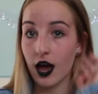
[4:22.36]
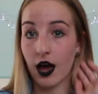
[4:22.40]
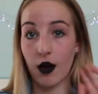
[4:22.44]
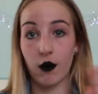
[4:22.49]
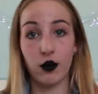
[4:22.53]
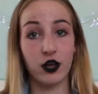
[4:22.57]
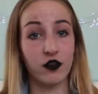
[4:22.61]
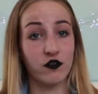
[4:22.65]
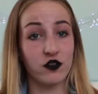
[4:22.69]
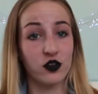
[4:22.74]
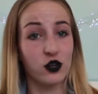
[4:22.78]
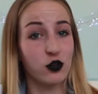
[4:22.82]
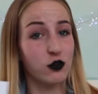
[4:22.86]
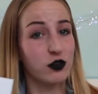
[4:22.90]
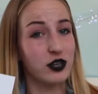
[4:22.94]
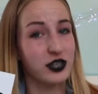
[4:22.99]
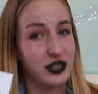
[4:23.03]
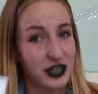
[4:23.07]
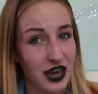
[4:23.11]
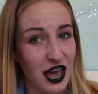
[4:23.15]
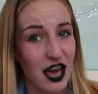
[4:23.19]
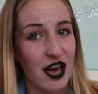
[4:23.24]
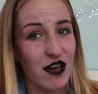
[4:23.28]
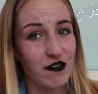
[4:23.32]
I'll even do a
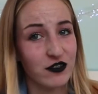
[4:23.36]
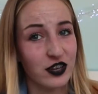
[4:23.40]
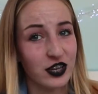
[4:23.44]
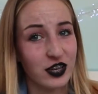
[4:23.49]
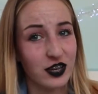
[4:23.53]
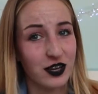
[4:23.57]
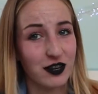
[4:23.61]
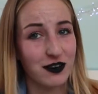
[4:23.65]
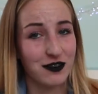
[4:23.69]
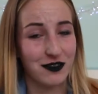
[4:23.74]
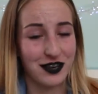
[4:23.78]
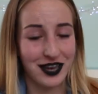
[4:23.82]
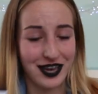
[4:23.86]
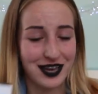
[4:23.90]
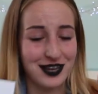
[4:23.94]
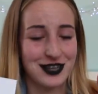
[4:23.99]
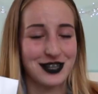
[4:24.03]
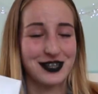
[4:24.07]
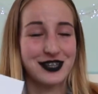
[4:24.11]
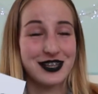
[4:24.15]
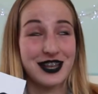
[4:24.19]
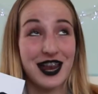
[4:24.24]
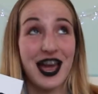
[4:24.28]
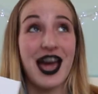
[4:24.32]
dare video, okay?
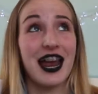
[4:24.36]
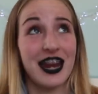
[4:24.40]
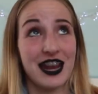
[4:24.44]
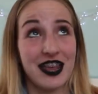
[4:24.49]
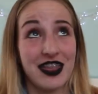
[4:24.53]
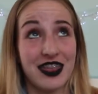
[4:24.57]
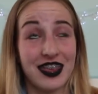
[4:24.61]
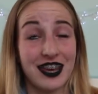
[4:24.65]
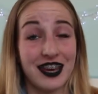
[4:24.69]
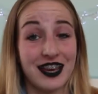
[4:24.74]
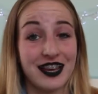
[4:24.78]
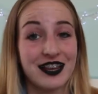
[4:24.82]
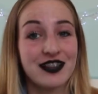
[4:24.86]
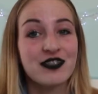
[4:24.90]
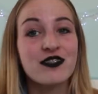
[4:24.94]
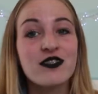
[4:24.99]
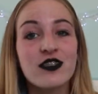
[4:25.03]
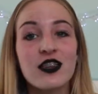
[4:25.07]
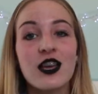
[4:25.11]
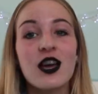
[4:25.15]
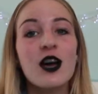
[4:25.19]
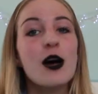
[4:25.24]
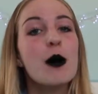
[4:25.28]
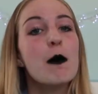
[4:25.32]
Just anything.
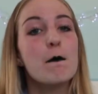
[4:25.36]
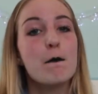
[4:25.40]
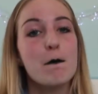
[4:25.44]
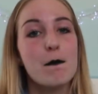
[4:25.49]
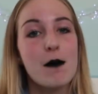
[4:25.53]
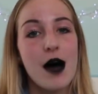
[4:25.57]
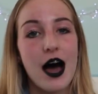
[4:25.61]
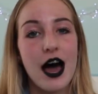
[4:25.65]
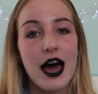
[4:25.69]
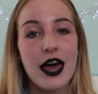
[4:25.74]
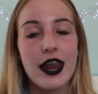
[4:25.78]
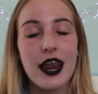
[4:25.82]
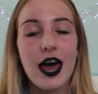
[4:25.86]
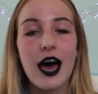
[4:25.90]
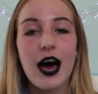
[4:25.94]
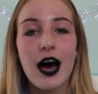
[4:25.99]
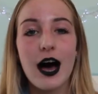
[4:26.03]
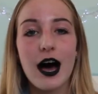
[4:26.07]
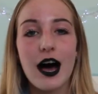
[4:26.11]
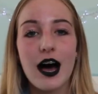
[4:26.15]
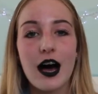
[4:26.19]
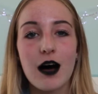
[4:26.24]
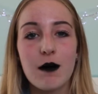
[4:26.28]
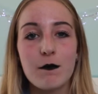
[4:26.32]
But
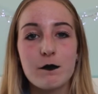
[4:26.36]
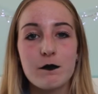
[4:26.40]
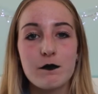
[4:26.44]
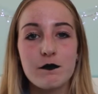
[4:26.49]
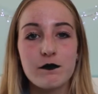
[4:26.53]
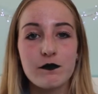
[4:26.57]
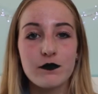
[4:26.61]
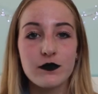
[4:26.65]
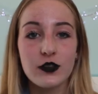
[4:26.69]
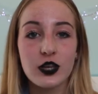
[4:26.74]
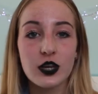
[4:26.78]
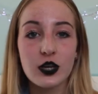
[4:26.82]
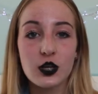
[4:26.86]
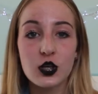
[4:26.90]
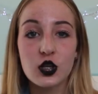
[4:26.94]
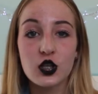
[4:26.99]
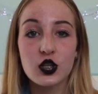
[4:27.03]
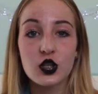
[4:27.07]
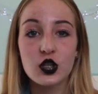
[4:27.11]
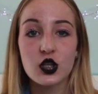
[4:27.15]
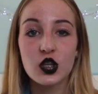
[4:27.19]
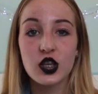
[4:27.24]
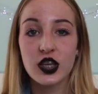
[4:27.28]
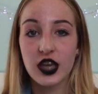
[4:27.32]

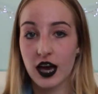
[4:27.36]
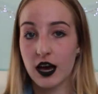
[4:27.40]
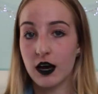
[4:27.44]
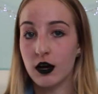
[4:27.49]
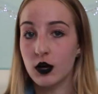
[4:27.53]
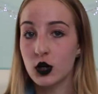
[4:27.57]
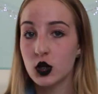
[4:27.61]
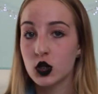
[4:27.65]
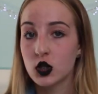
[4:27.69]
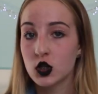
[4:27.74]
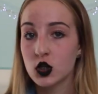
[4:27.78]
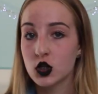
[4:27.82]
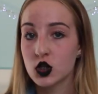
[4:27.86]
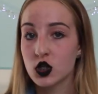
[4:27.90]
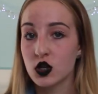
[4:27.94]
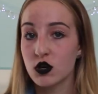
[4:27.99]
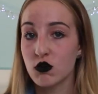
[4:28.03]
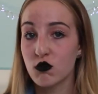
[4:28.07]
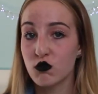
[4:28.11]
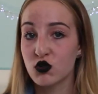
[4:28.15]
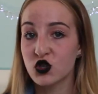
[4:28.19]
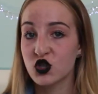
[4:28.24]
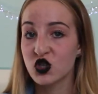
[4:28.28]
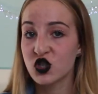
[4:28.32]
yeah,
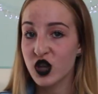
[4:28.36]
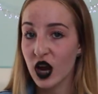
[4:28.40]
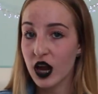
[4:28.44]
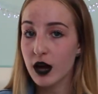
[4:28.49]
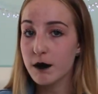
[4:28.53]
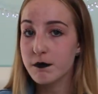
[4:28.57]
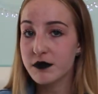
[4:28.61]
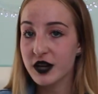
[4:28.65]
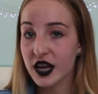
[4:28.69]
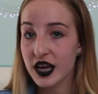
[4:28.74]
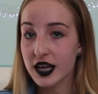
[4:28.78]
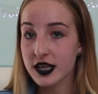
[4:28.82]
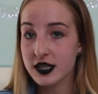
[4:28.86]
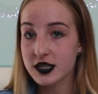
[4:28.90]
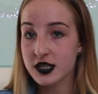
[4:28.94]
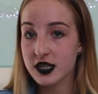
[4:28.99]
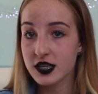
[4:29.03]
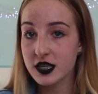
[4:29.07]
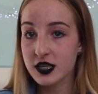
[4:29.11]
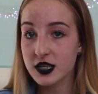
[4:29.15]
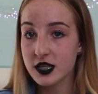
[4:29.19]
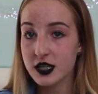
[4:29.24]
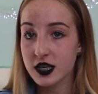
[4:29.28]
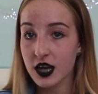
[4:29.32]
so stay
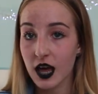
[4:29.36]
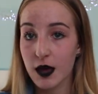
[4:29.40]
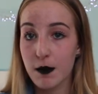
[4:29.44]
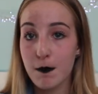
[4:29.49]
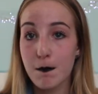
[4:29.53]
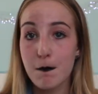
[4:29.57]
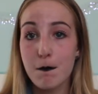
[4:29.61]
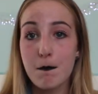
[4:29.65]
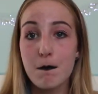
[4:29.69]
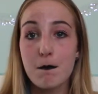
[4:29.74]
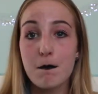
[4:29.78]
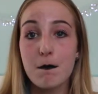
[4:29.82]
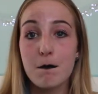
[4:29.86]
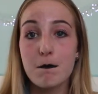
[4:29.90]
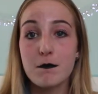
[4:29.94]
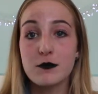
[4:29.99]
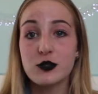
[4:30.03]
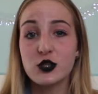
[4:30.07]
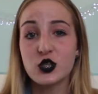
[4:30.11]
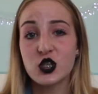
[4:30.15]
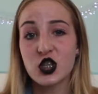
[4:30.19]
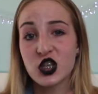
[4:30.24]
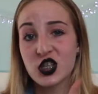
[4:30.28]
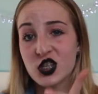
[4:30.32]
updated.
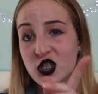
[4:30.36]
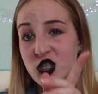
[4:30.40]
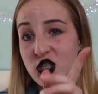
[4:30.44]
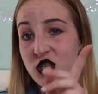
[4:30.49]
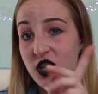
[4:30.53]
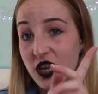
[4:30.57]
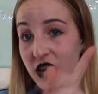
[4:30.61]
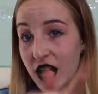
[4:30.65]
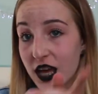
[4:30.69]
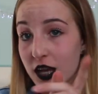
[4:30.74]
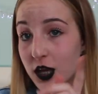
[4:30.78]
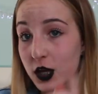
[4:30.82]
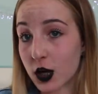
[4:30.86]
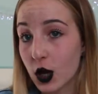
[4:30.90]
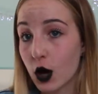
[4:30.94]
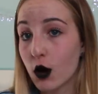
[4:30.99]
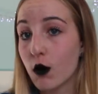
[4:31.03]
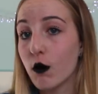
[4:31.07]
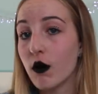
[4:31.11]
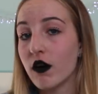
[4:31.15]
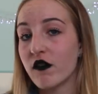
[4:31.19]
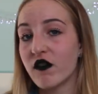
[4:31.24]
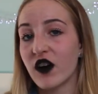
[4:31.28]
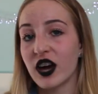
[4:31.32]
Just to let you
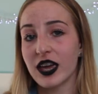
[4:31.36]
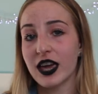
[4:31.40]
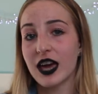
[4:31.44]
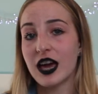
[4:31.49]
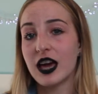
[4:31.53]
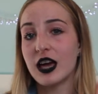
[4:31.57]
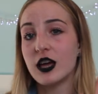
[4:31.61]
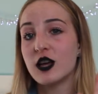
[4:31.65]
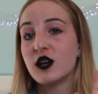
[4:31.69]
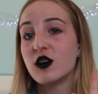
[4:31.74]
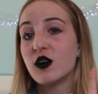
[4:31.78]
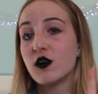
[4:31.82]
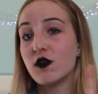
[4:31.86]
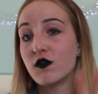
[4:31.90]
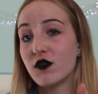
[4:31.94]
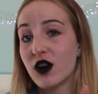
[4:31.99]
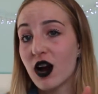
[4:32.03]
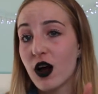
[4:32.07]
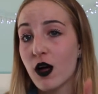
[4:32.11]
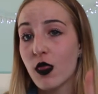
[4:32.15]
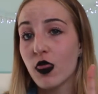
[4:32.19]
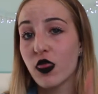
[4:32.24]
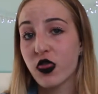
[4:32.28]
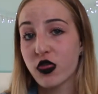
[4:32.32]
know, if I get
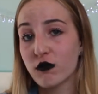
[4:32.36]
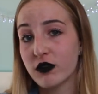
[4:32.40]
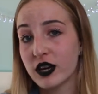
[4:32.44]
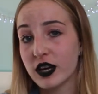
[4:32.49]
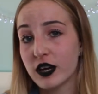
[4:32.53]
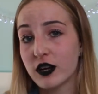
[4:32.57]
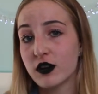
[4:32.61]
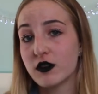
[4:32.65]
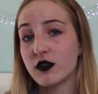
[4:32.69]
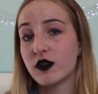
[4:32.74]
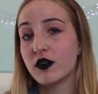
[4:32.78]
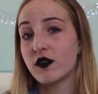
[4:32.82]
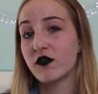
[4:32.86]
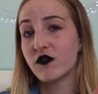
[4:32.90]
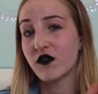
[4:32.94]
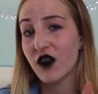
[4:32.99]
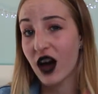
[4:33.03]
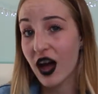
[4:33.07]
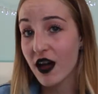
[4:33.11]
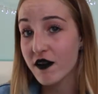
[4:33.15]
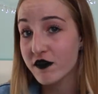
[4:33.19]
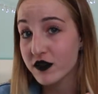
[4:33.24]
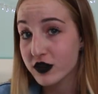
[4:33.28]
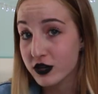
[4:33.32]
around 300,
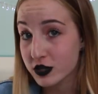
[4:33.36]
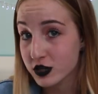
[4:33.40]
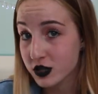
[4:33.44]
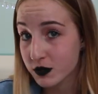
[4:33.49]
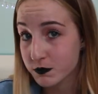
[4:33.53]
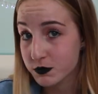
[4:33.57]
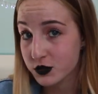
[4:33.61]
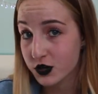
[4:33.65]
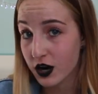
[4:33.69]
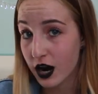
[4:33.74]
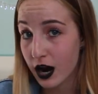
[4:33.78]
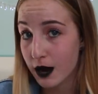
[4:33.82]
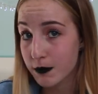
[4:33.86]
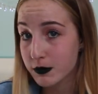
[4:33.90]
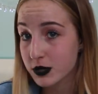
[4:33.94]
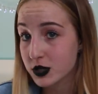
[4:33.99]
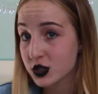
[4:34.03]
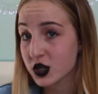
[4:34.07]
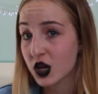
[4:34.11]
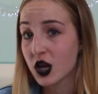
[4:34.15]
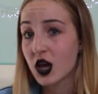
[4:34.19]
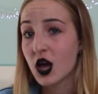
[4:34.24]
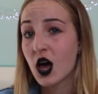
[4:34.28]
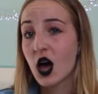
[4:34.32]
500
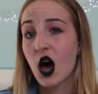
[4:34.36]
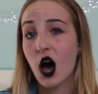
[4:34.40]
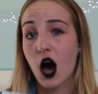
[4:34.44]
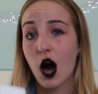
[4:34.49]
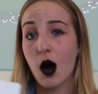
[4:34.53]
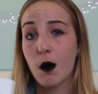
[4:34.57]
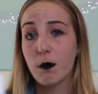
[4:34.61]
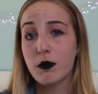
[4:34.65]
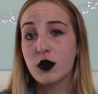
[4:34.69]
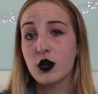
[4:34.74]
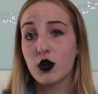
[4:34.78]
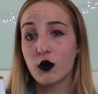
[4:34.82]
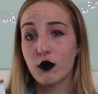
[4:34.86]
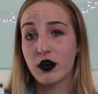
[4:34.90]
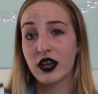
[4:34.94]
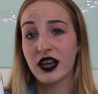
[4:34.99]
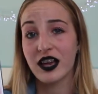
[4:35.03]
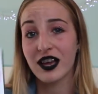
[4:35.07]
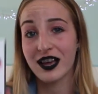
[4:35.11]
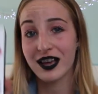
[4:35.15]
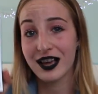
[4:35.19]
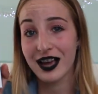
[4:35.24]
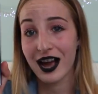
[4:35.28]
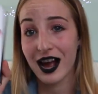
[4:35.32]
subscribers, I'll be
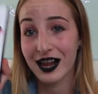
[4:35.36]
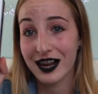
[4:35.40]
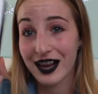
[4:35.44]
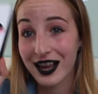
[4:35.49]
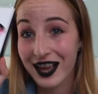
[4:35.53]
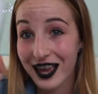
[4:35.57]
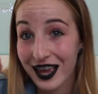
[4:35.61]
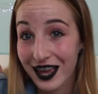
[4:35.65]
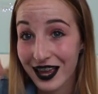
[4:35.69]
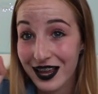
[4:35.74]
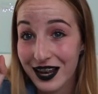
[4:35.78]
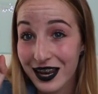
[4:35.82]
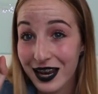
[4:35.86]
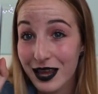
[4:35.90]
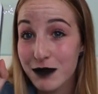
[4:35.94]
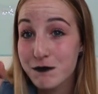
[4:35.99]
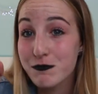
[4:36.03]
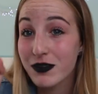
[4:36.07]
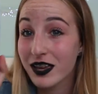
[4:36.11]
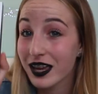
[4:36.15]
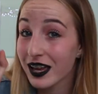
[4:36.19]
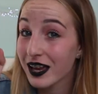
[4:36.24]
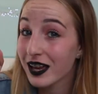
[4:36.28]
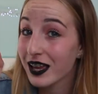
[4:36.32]
doing a Kylie kit
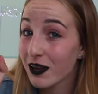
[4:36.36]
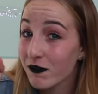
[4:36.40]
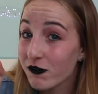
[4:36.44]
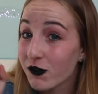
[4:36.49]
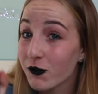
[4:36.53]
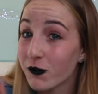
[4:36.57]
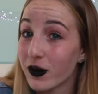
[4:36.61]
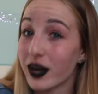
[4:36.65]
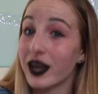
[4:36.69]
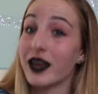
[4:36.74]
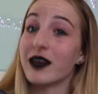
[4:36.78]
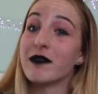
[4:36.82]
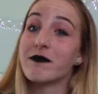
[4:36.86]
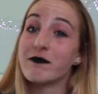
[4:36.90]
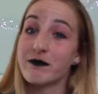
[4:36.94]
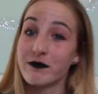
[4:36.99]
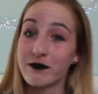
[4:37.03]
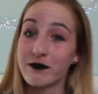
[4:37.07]
lip kit giveaway.